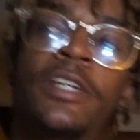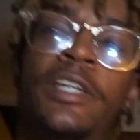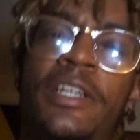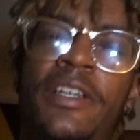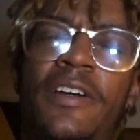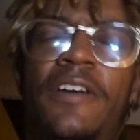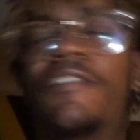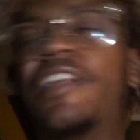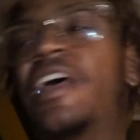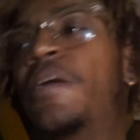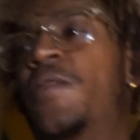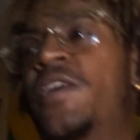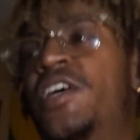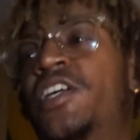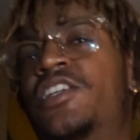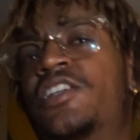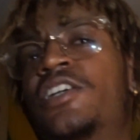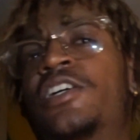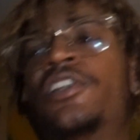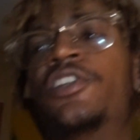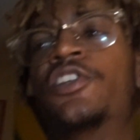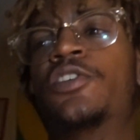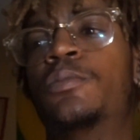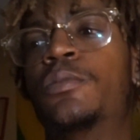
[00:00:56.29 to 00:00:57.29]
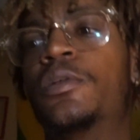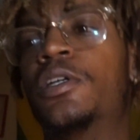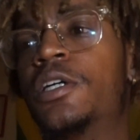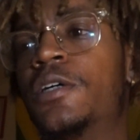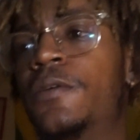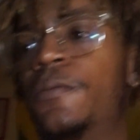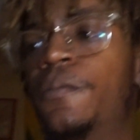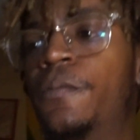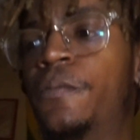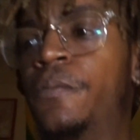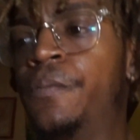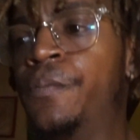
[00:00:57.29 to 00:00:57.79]
If that makes sense, but
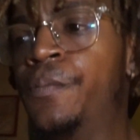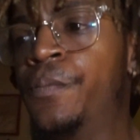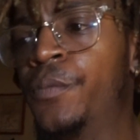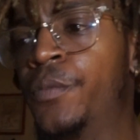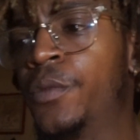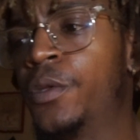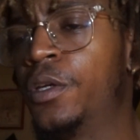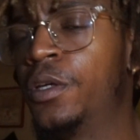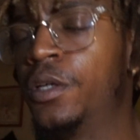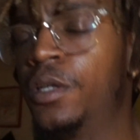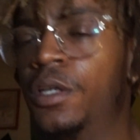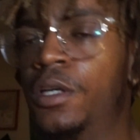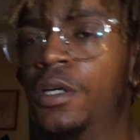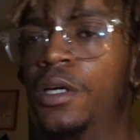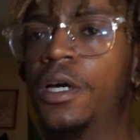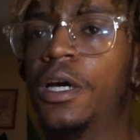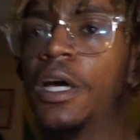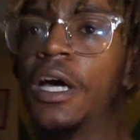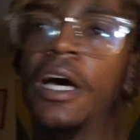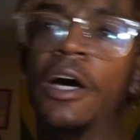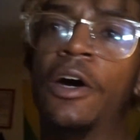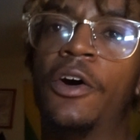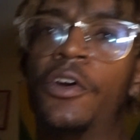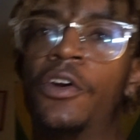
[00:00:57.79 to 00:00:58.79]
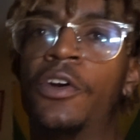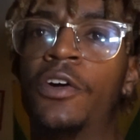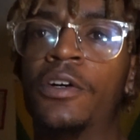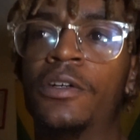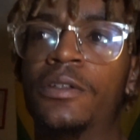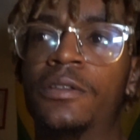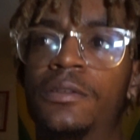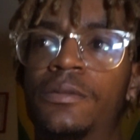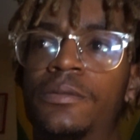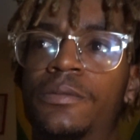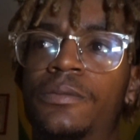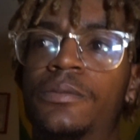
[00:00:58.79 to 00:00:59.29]
I don't know
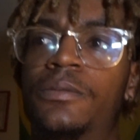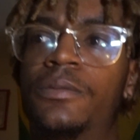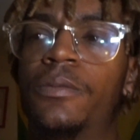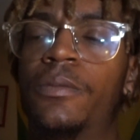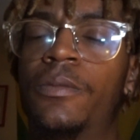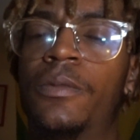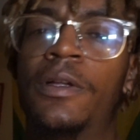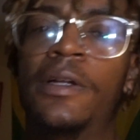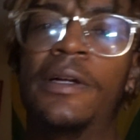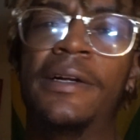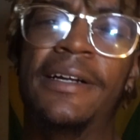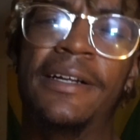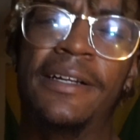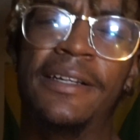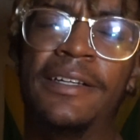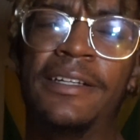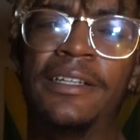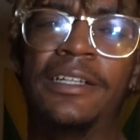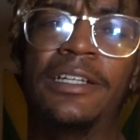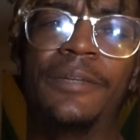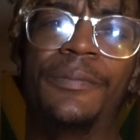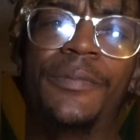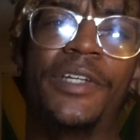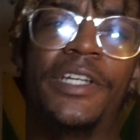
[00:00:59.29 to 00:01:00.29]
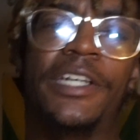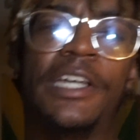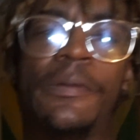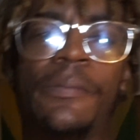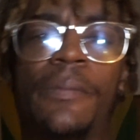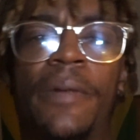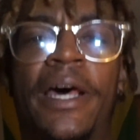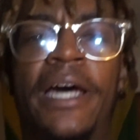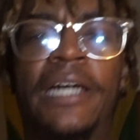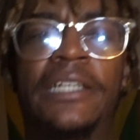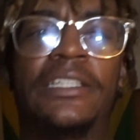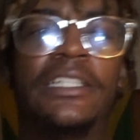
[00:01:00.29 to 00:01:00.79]
to get
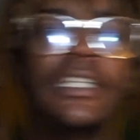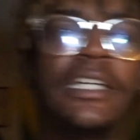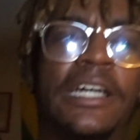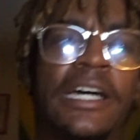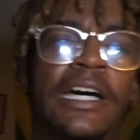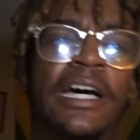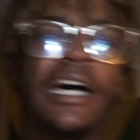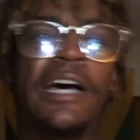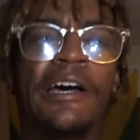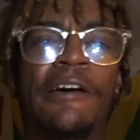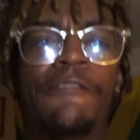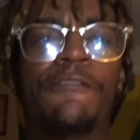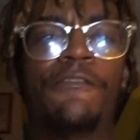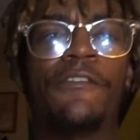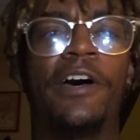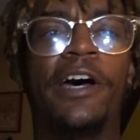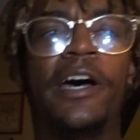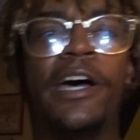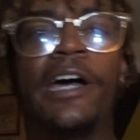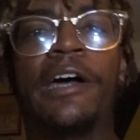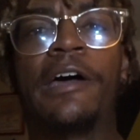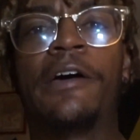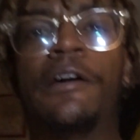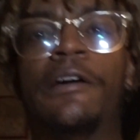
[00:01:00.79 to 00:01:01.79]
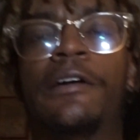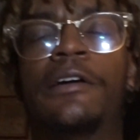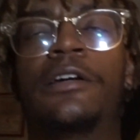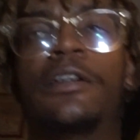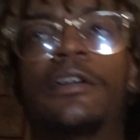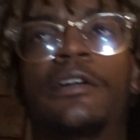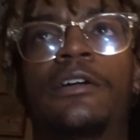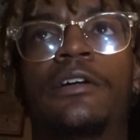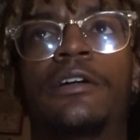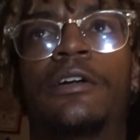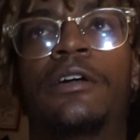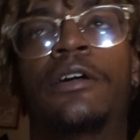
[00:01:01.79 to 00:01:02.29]
back to your
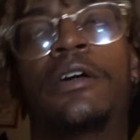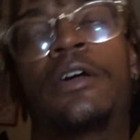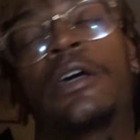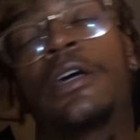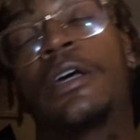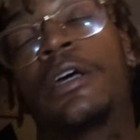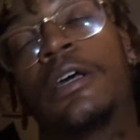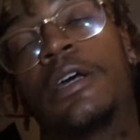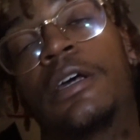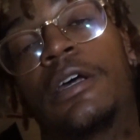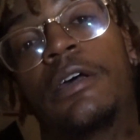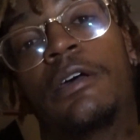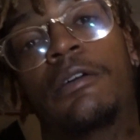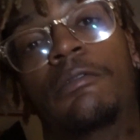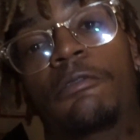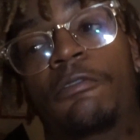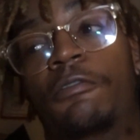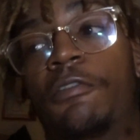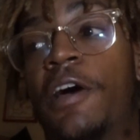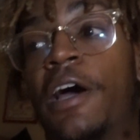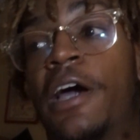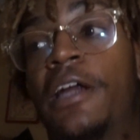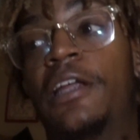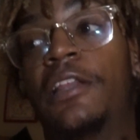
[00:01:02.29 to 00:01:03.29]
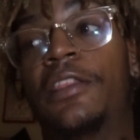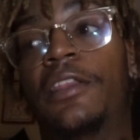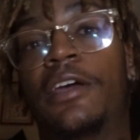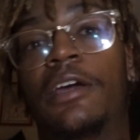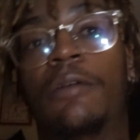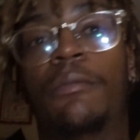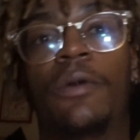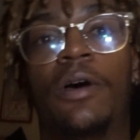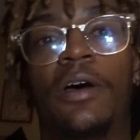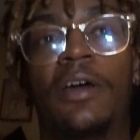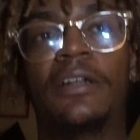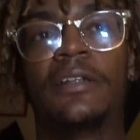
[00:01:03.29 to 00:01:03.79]
fire thing,
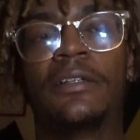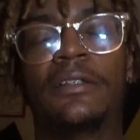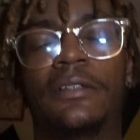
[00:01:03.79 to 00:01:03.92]
but